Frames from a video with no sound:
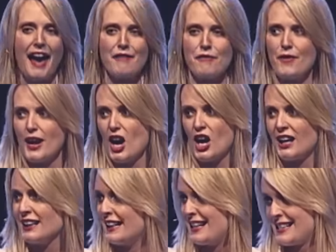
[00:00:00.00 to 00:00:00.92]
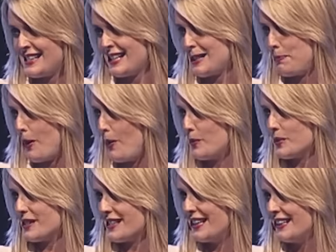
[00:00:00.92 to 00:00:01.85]
every ugly is
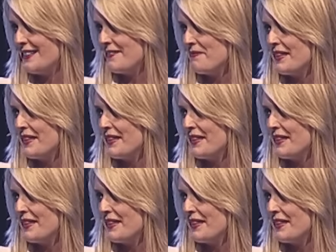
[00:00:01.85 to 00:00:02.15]
exposed.